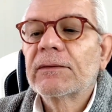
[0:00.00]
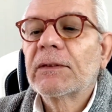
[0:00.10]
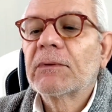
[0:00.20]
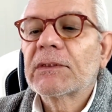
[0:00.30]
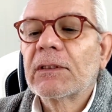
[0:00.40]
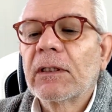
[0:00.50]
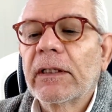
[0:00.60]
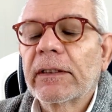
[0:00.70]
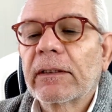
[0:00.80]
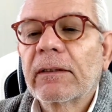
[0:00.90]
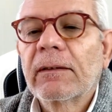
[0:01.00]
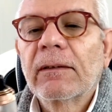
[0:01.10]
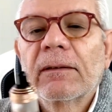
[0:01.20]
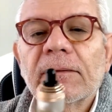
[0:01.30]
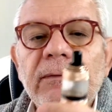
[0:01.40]
what's it like.
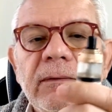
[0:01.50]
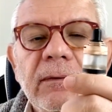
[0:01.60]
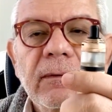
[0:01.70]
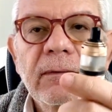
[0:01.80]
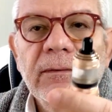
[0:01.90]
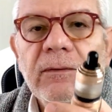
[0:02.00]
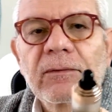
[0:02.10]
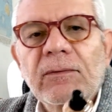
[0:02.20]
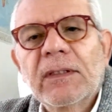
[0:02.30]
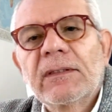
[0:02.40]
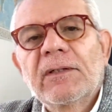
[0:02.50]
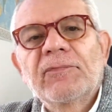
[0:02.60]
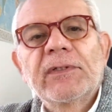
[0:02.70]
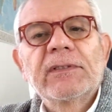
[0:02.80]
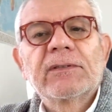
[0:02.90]
So lovely